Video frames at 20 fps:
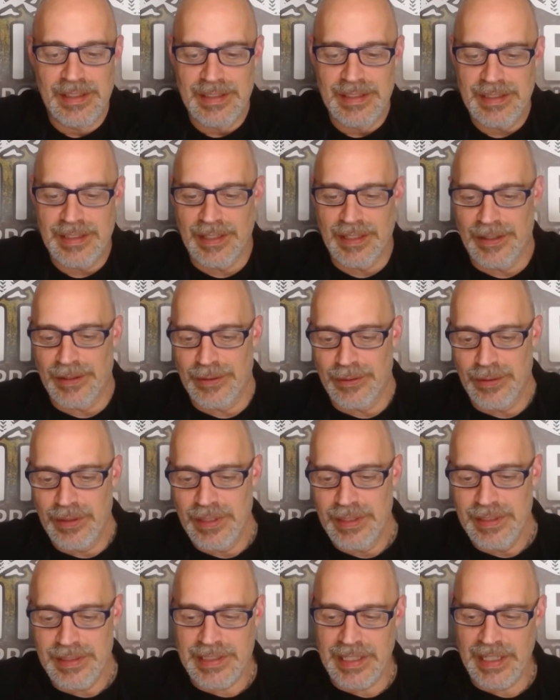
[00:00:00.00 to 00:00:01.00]
So,
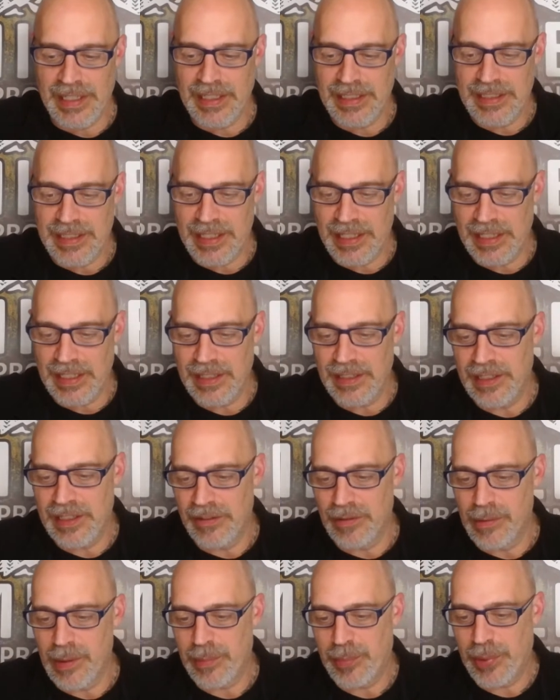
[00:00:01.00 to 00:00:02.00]
digging it.
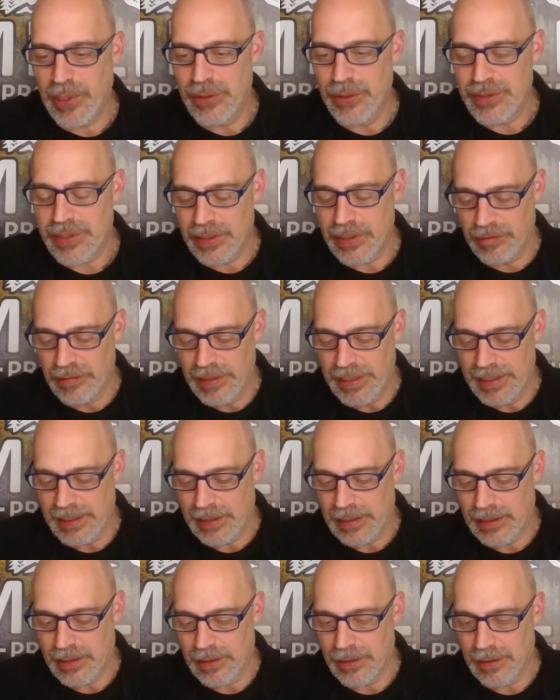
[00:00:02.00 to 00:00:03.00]
Here, let me post the link.